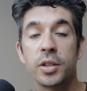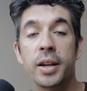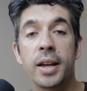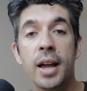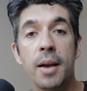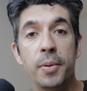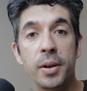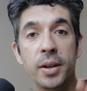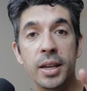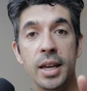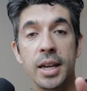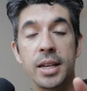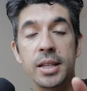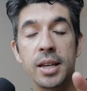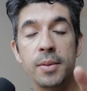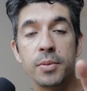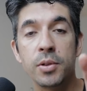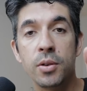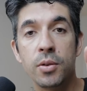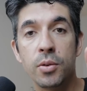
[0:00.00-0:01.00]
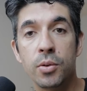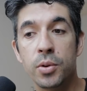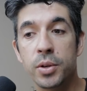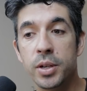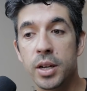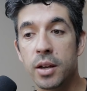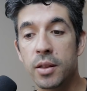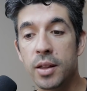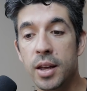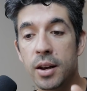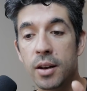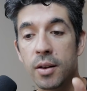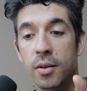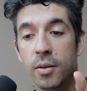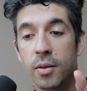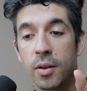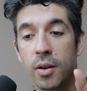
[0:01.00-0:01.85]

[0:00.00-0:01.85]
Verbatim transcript: So a couple of key tips on audio then.